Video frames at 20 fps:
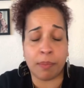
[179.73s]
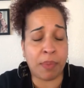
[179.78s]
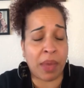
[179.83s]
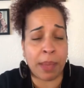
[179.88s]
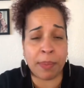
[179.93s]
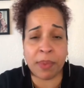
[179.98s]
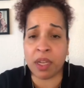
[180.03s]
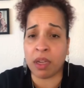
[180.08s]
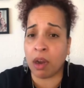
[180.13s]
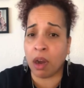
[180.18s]

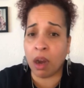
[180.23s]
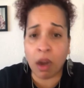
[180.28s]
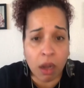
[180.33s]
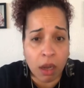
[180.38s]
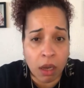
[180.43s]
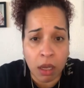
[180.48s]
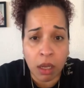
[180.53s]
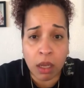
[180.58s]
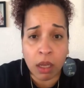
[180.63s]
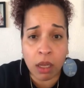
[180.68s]
baby
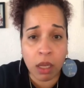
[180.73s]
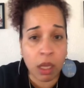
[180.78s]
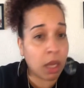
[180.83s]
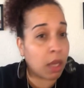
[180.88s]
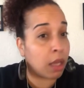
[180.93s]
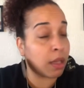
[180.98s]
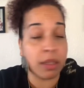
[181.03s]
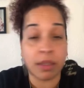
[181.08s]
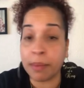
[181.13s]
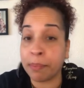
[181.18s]
girl,
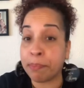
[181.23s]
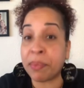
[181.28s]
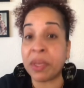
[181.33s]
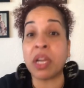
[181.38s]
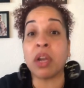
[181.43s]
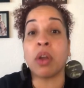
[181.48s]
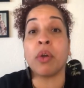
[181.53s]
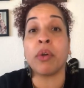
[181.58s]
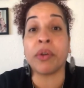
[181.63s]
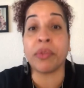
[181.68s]

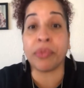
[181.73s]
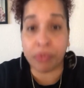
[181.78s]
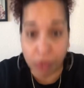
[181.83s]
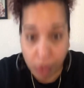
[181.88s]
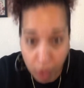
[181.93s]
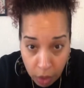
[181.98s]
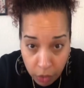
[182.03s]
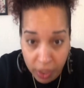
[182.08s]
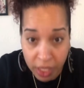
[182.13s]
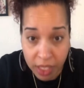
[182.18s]
been going
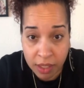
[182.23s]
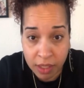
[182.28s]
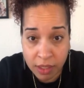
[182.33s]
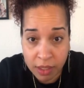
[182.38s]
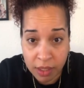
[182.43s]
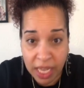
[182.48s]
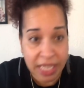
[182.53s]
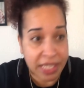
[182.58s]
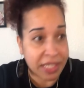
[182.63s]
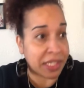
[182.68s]
through it
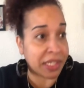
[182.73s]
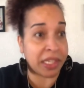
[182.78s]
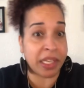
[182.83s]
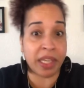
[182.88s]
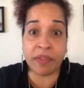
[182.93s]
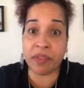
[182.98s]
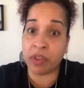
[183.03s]
and didn't